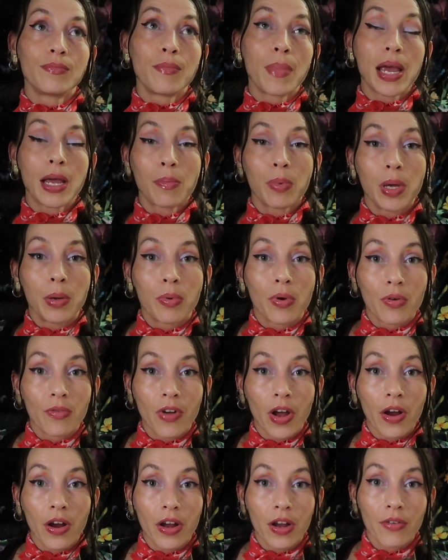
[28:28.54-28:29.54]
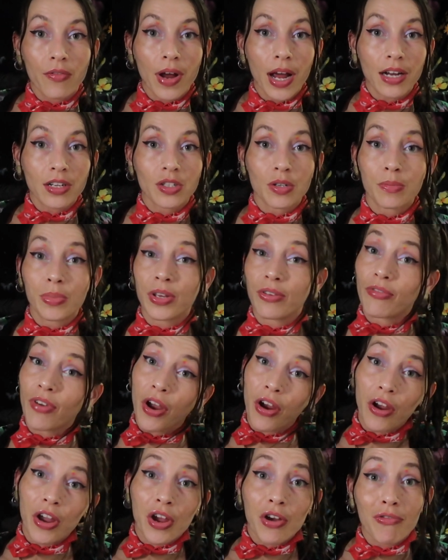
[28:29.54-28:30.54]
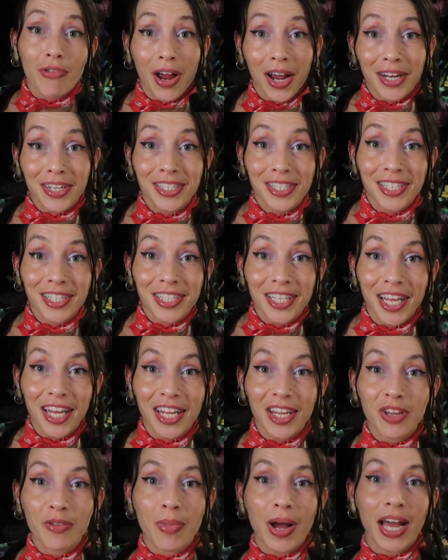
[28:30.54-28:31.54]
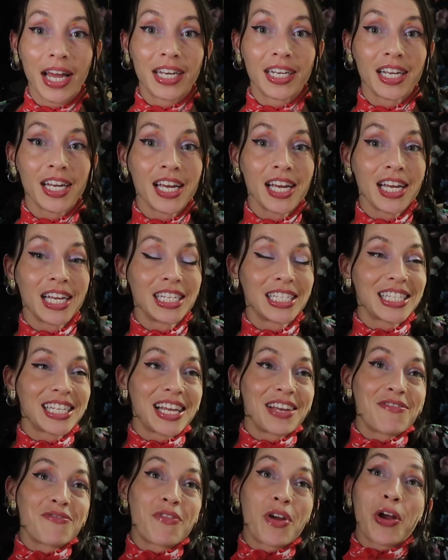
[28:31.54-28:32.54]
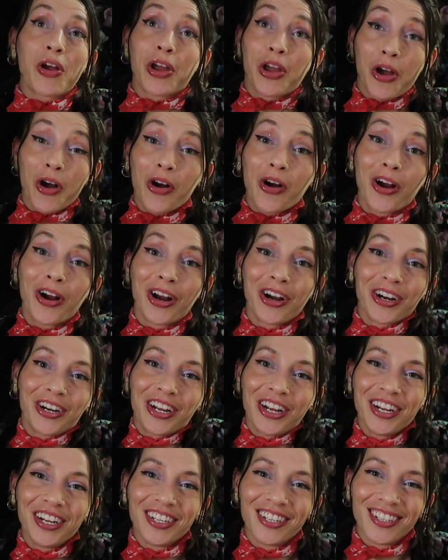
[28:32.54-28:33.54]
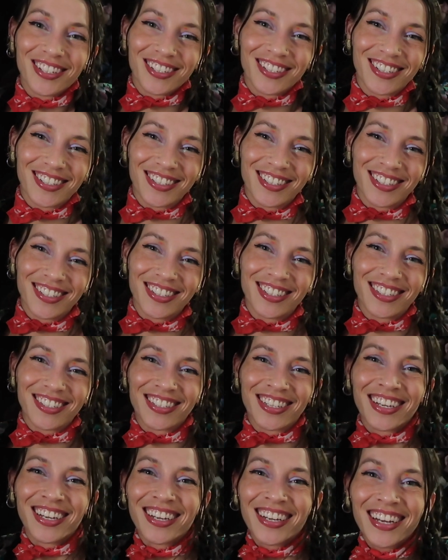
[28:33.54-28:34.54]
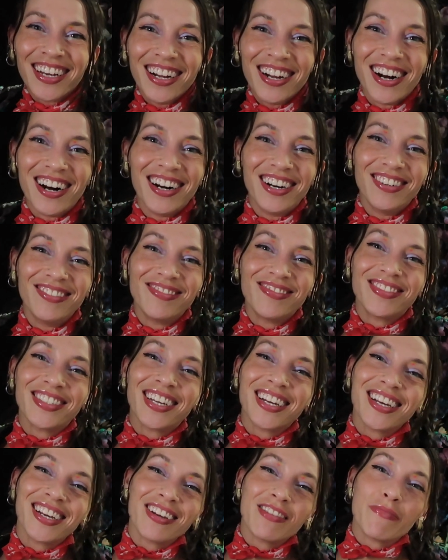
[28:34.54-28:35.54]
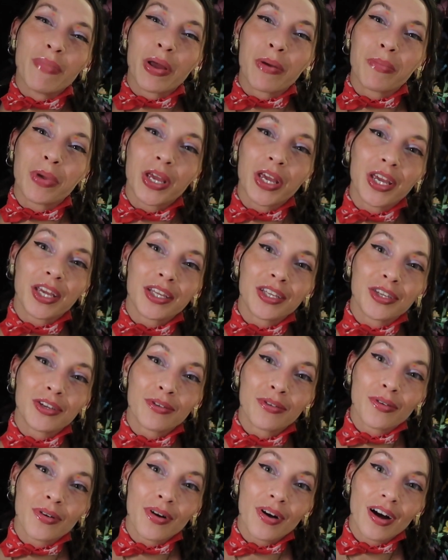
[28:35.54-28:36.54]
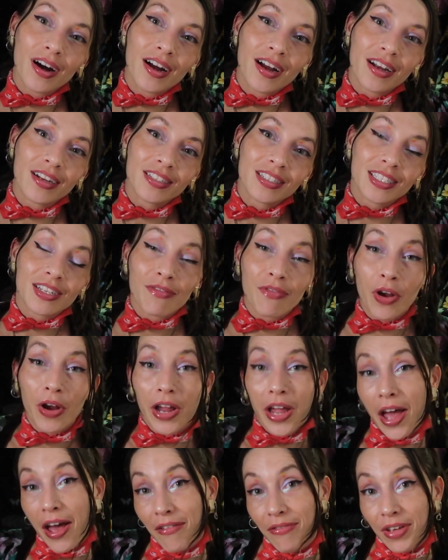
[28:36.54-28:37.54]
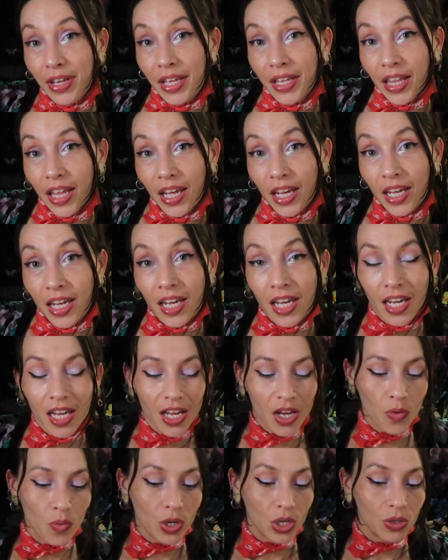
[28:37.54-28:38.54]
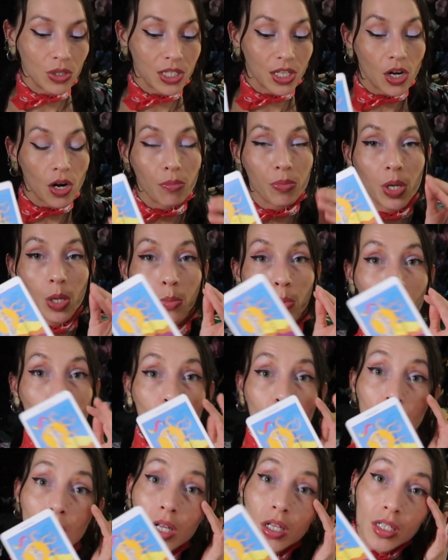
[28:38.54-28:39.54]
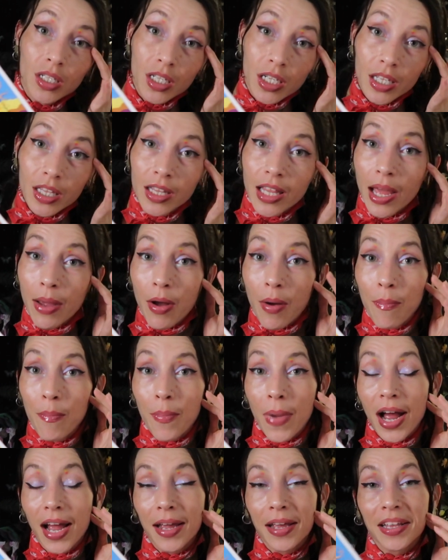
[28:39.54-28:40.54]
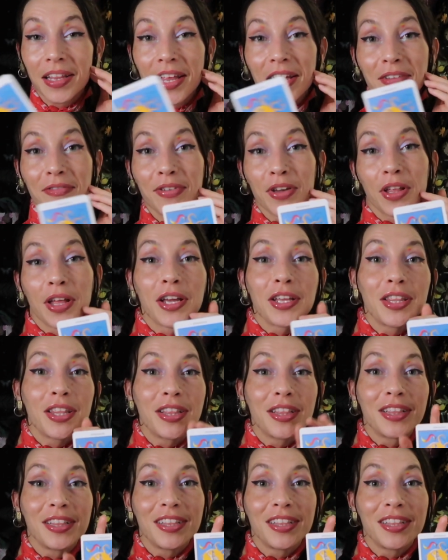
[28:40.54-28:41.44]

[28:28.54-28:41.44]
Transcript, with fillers: make people very erect or be very erect. Like, you might sit very hard. um, maybe you sit very heavy. Like when you sit on people, they might like feel like